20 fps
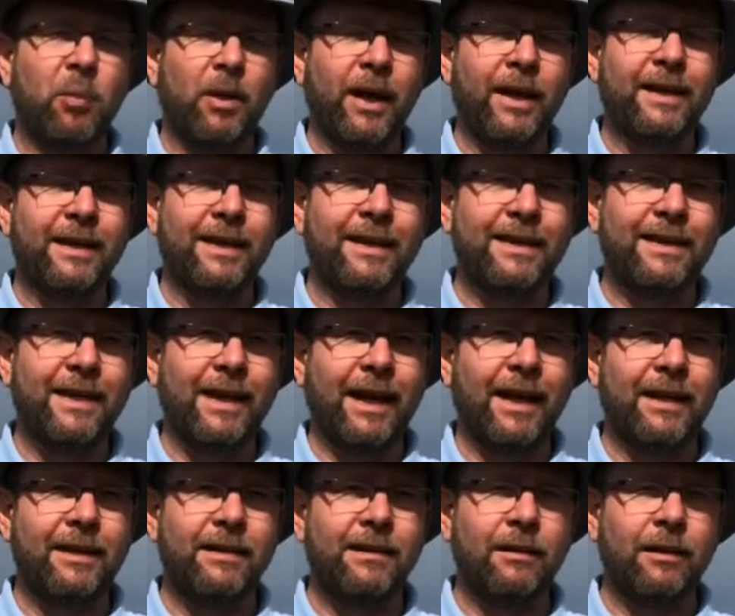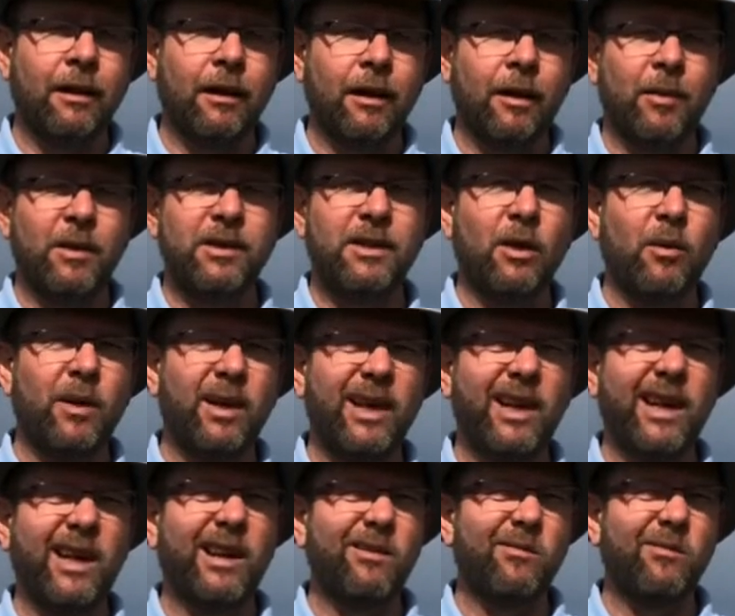planting date until we
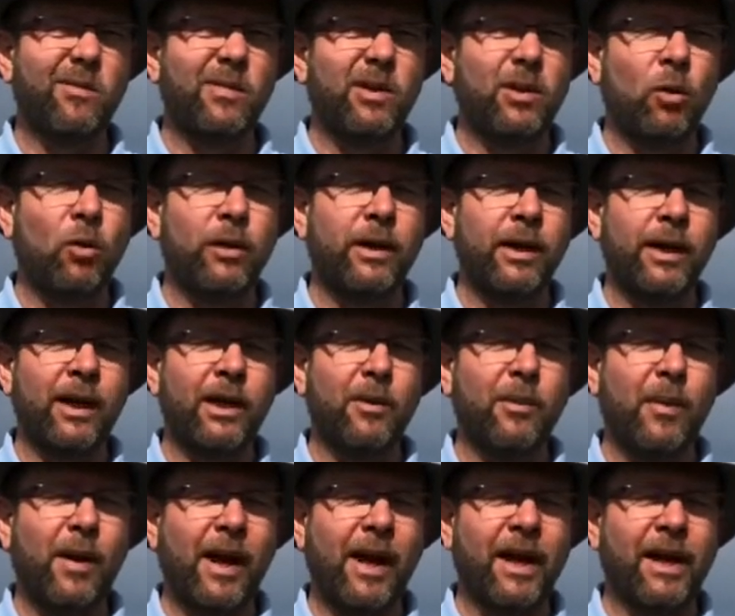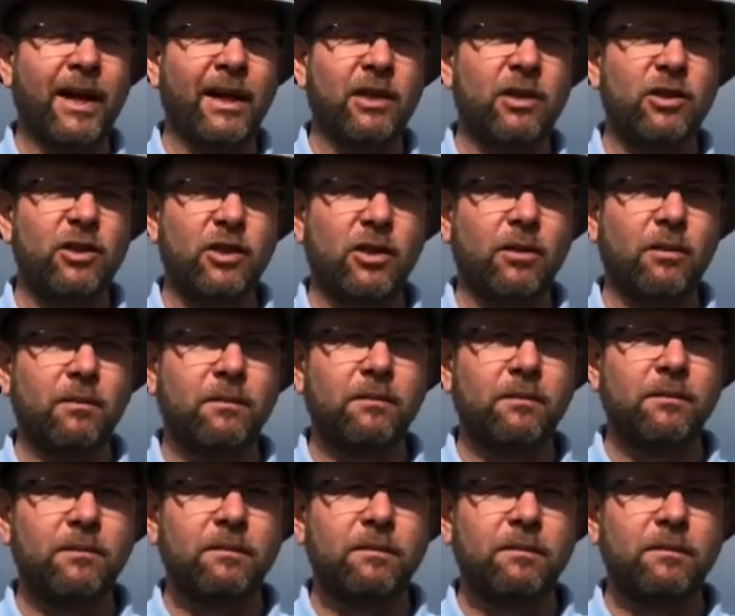get toward the end of May, end of June.